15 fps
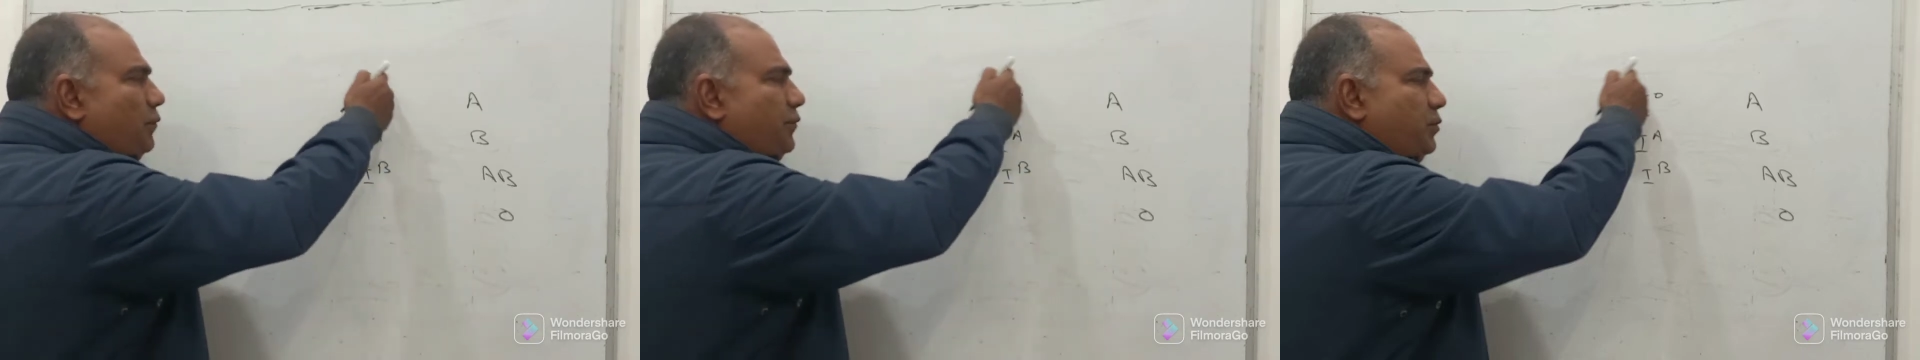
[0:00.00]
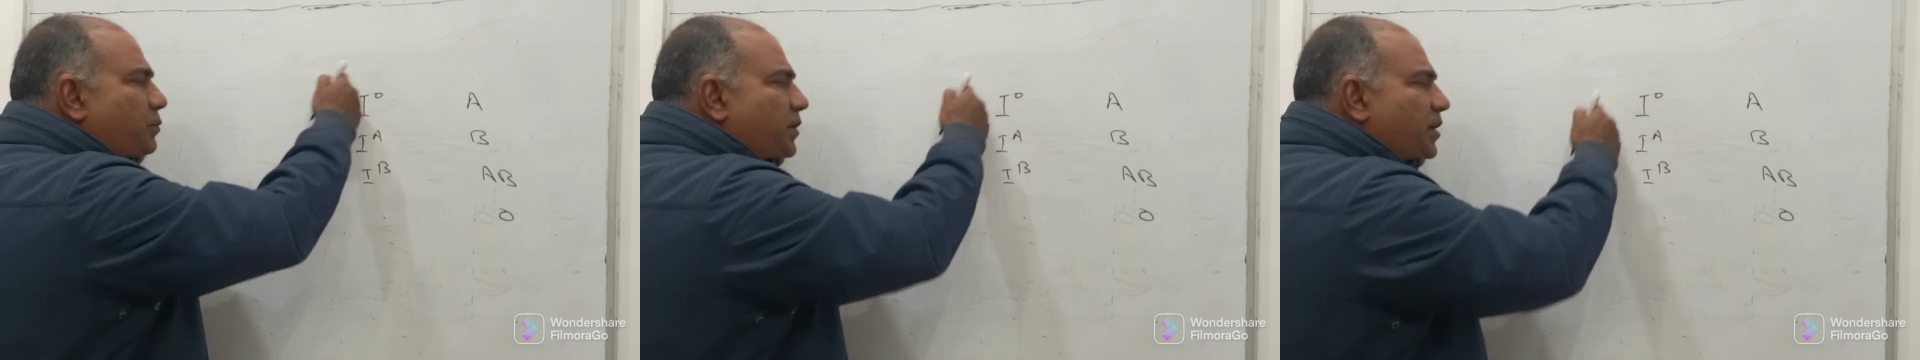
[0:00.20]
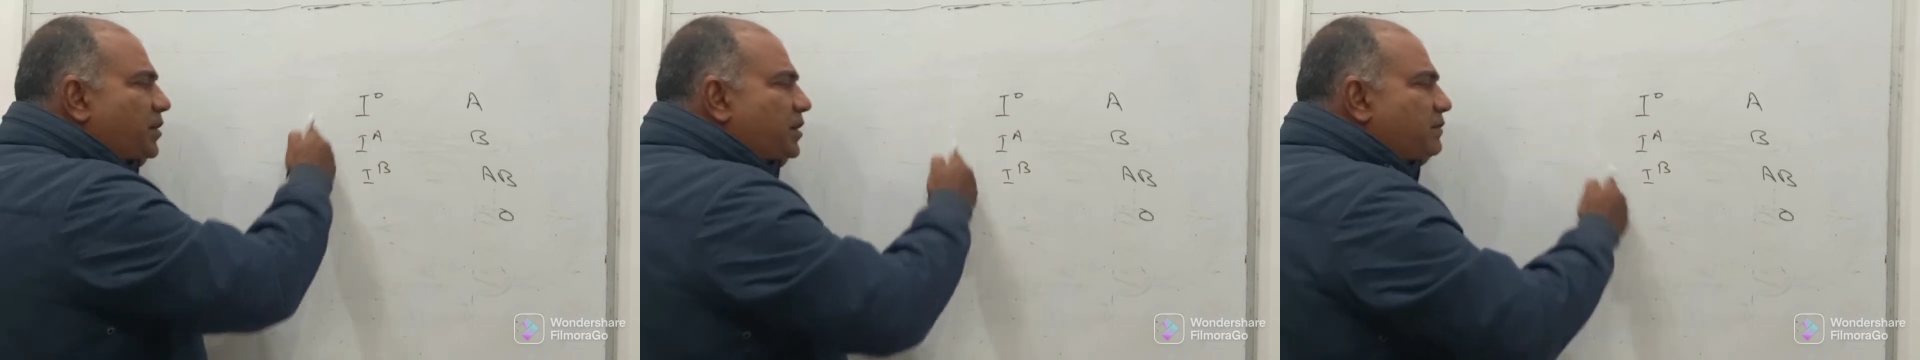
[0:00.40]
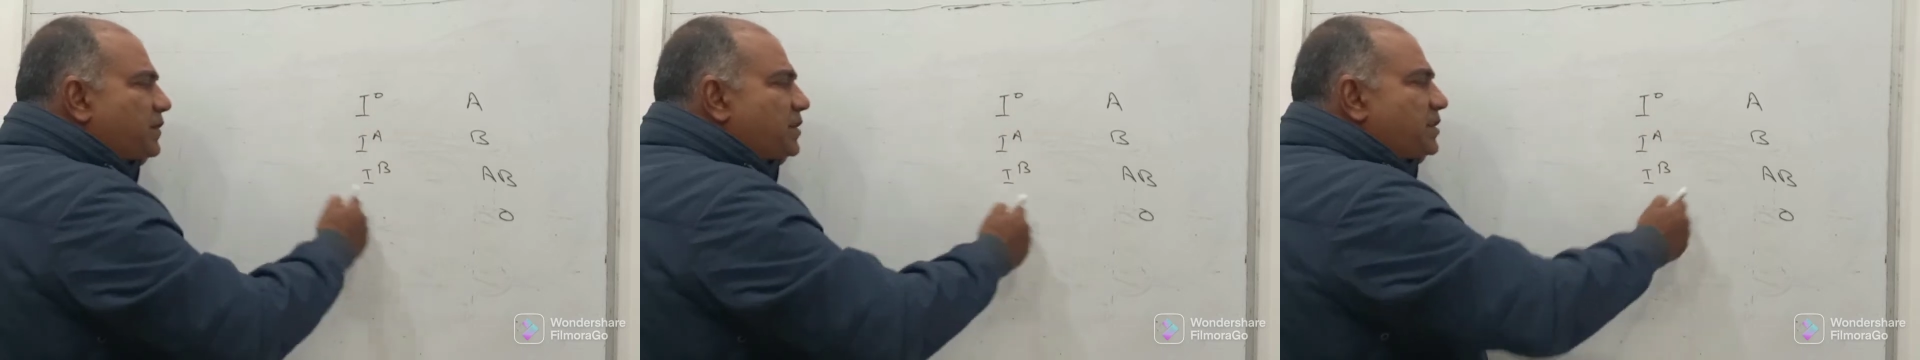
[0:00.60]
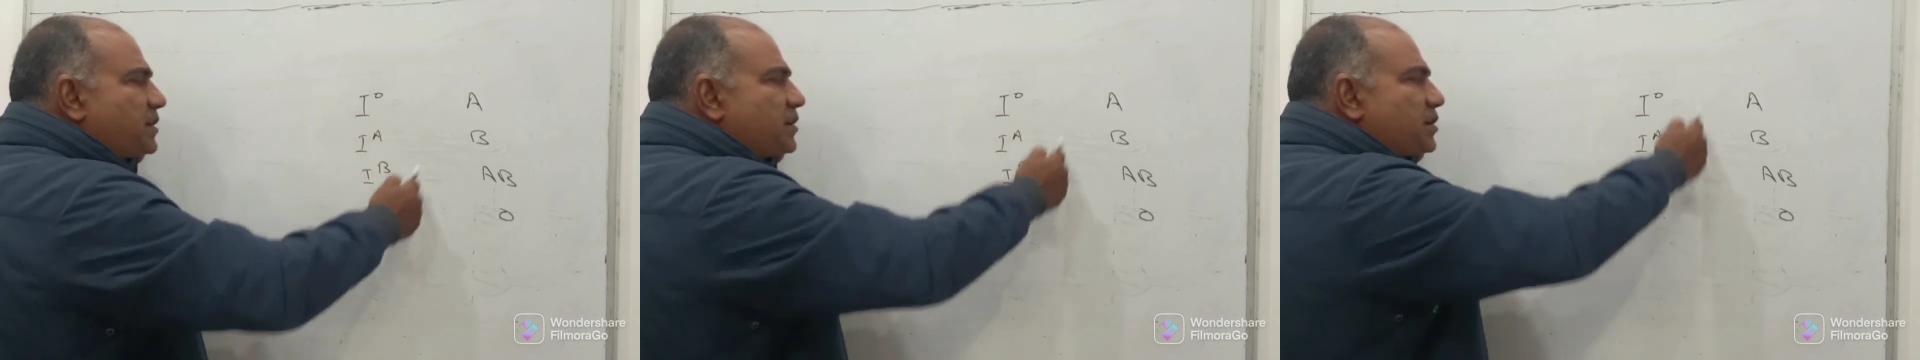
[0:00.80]
humanity.
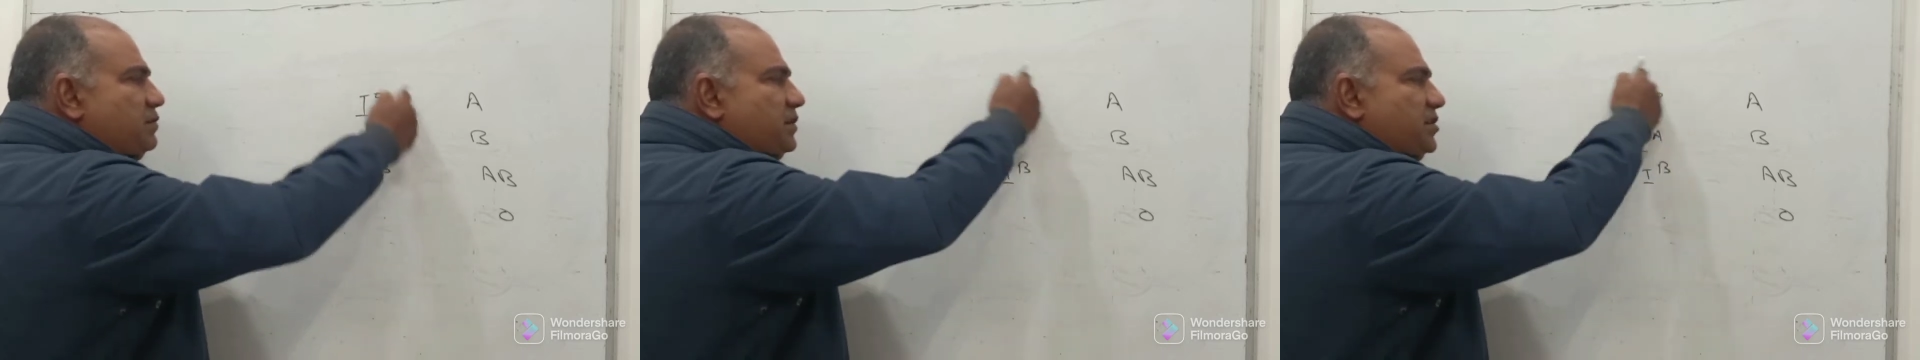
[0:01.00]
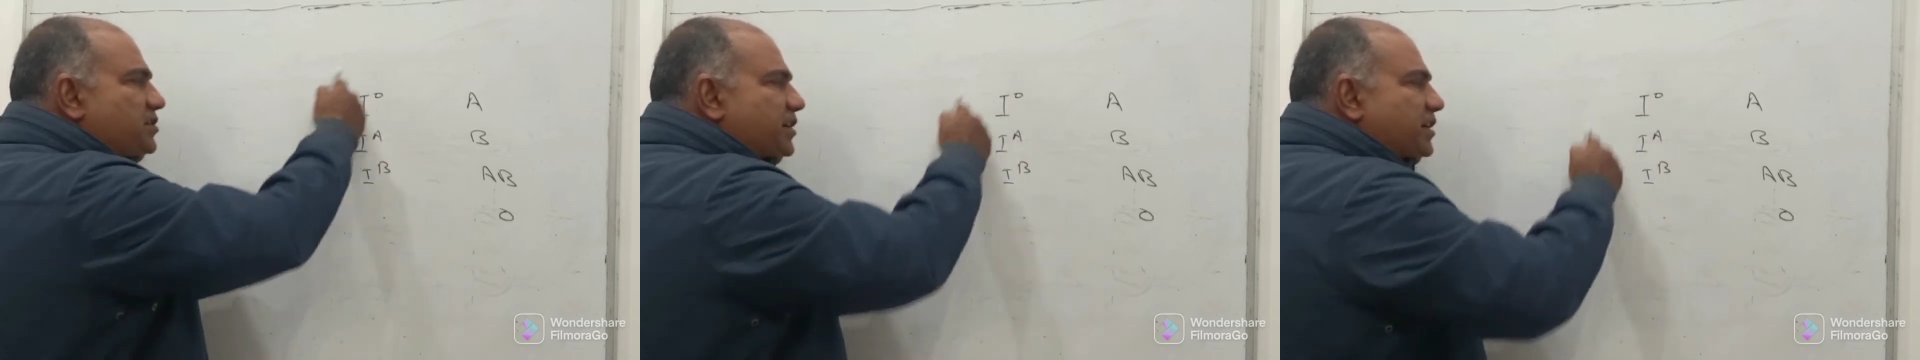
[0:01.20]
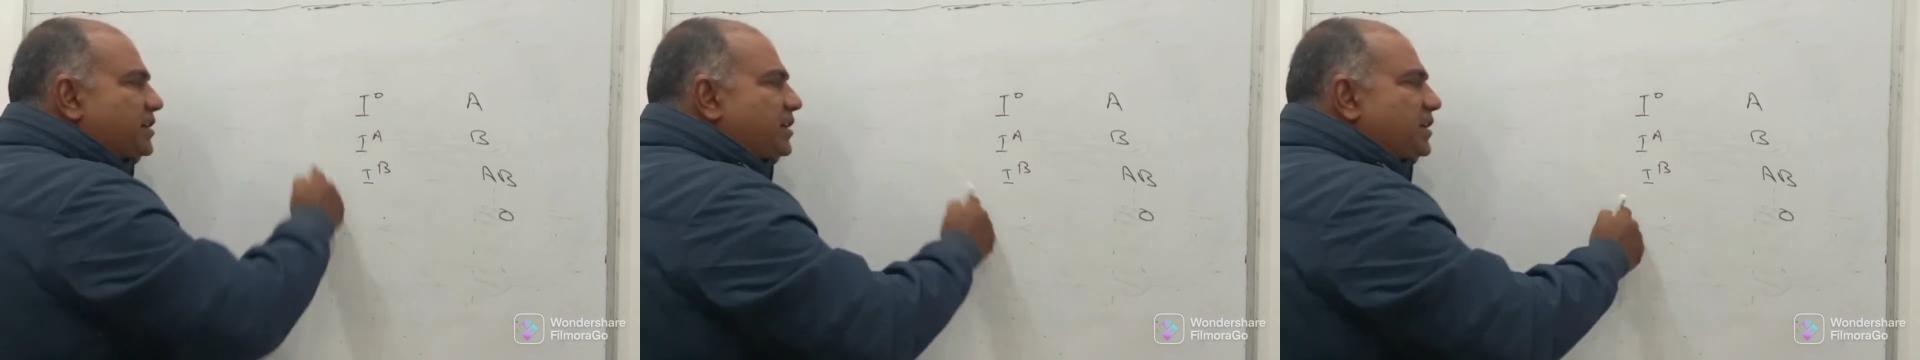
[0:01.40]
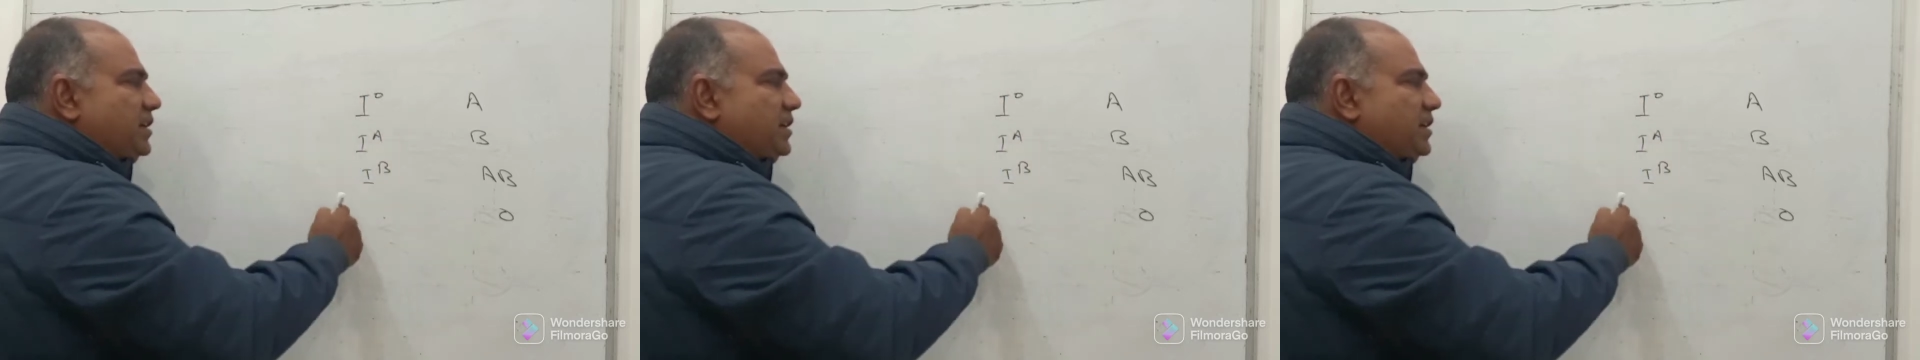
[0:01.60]
When it was checked,